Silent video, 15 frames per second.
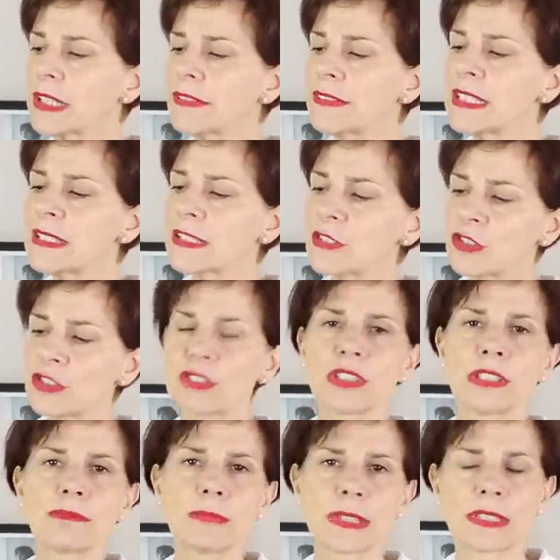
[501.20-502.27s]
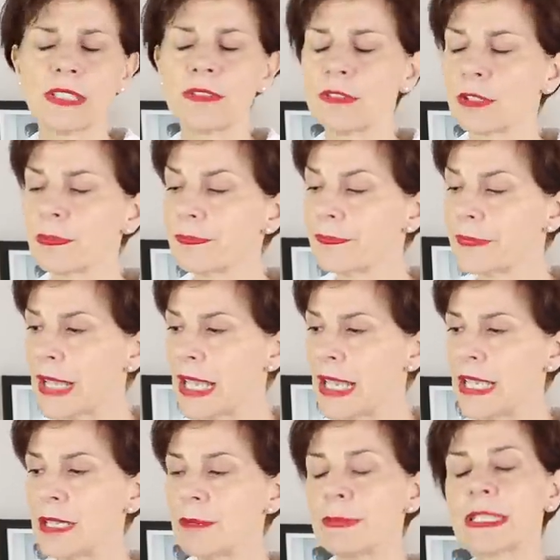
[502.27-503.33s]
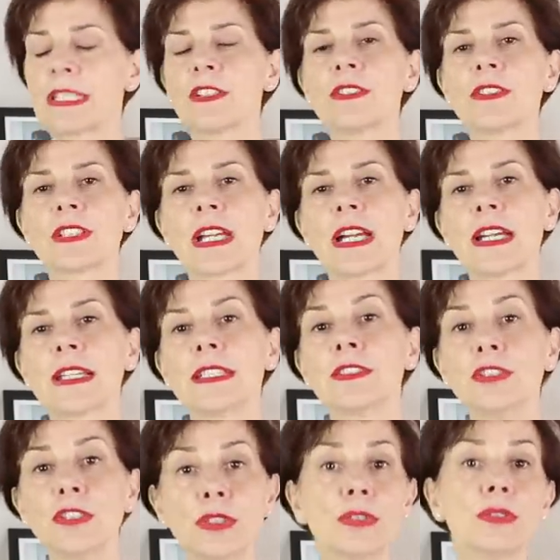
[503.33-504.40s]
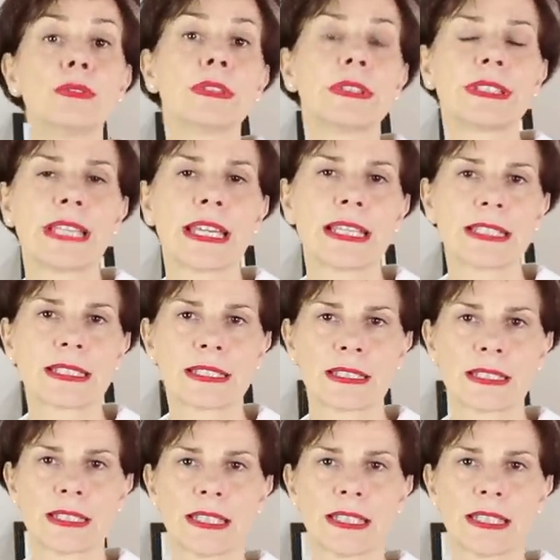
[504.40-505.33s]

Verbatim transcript: These are just in material because I know that,